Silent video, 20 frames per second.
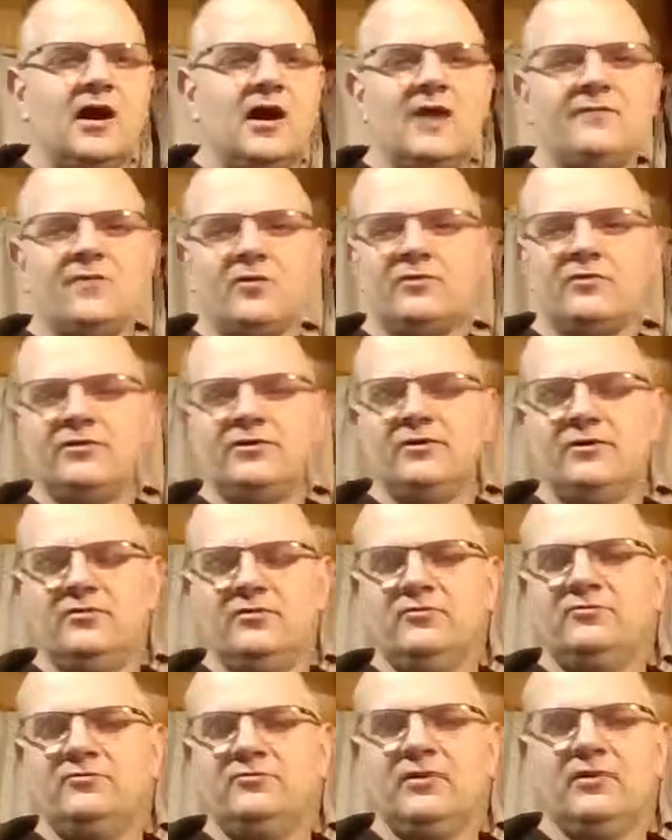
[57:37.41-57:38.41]
I've already
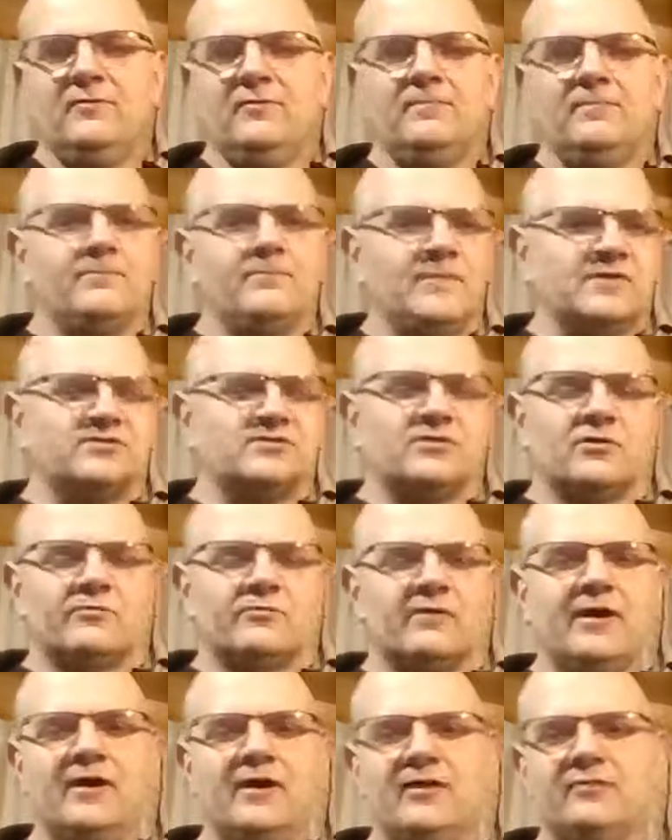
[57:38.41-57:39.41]
used it, messing
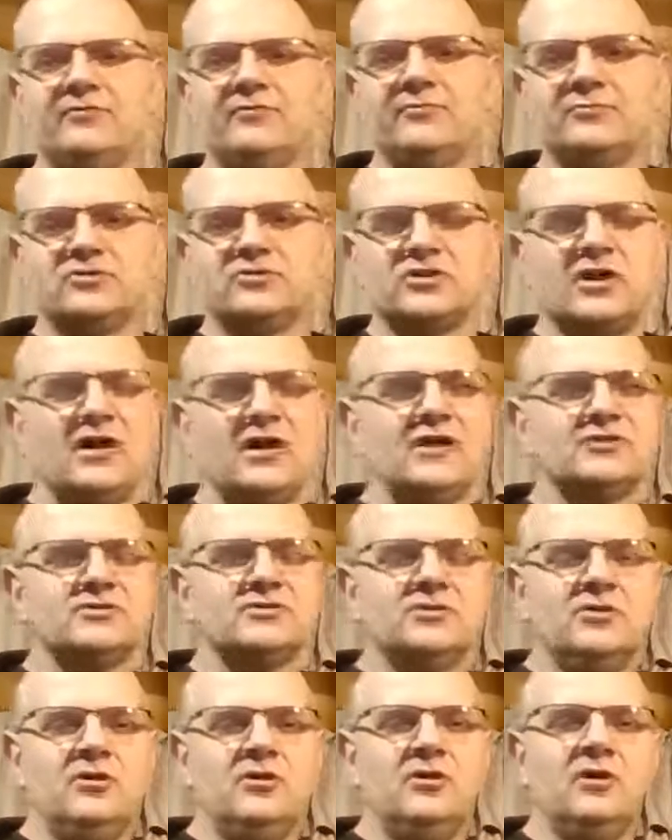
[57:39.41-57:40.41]
around, some
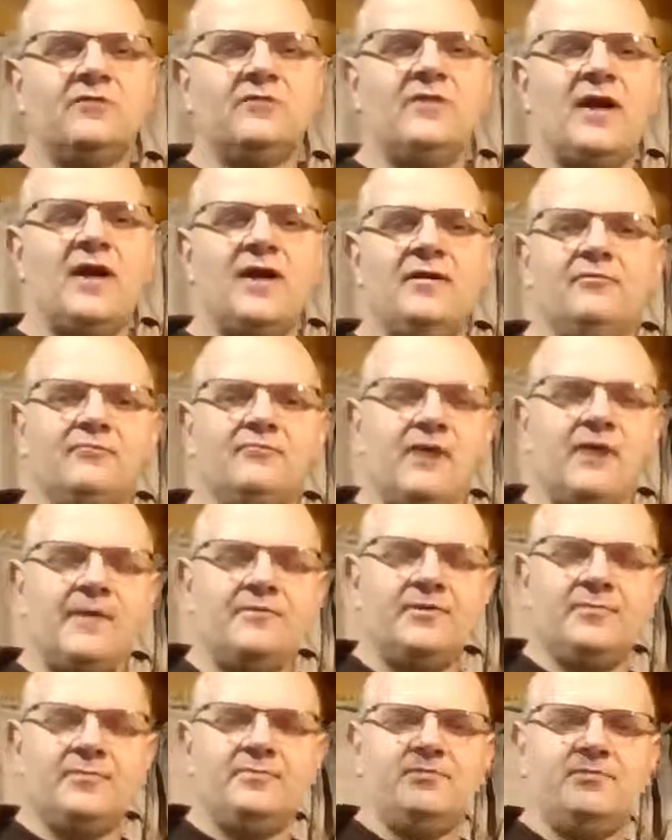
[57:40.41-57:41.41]
shots and all. I've had it
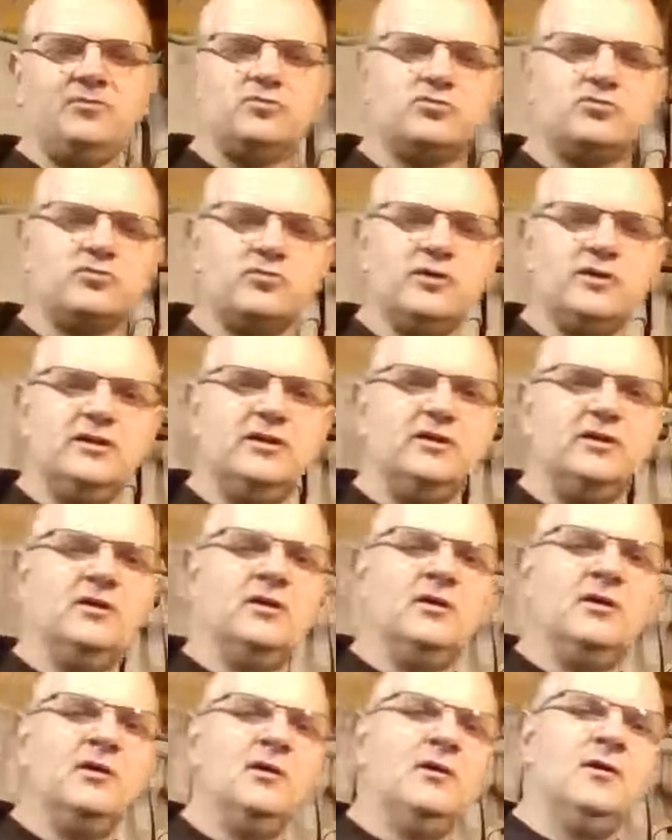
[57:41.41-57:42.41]
wrapped up in the tree,